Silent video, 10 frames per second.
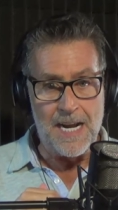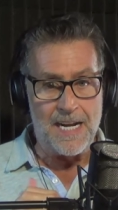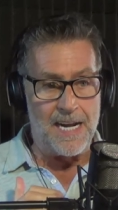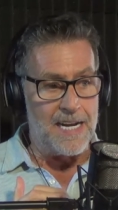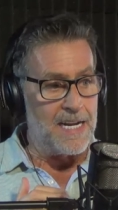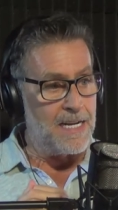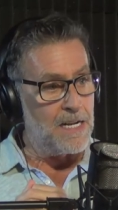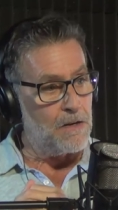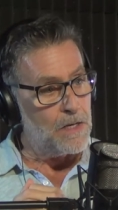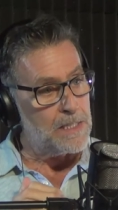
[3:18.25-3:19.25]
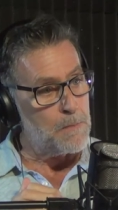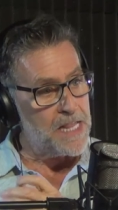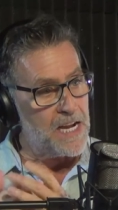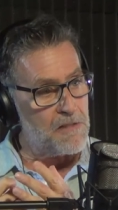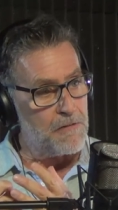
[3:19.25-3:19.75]
And some of
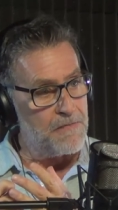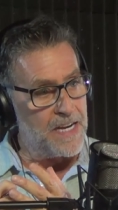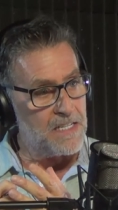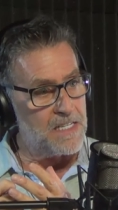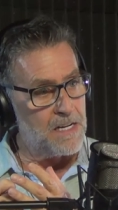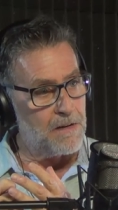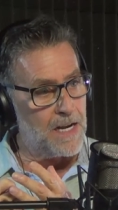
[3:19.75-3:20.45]
the other events.